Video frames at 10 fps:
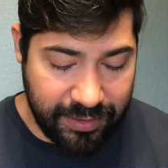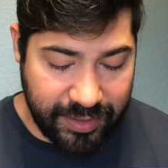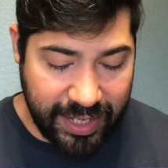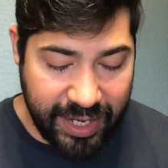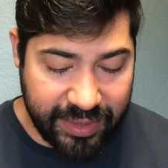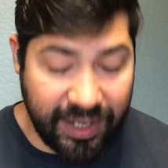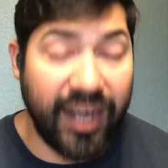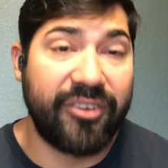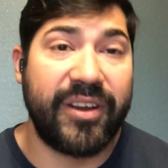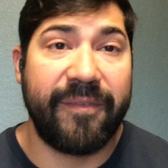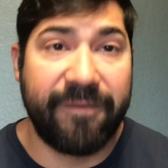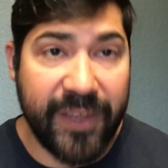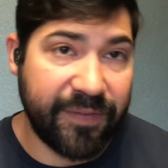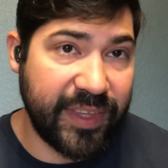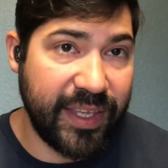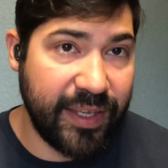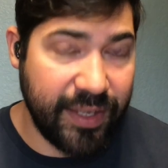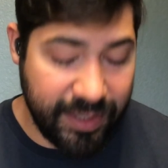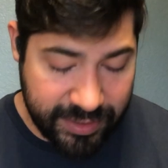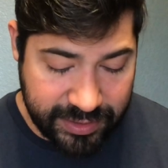Okay, the
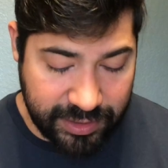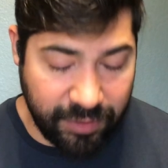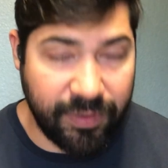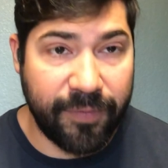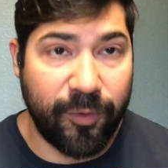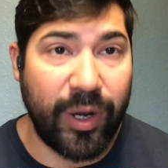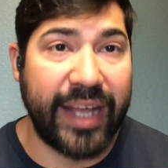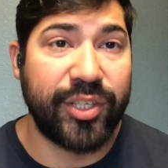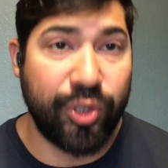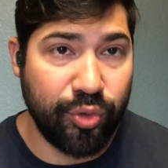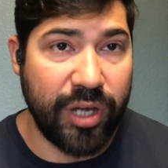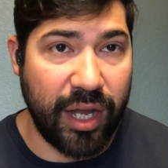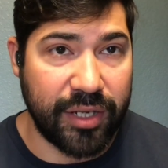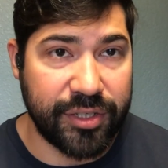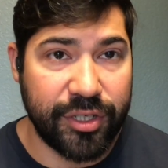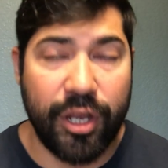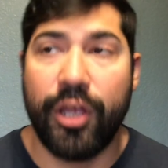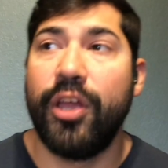150 silver for like $2.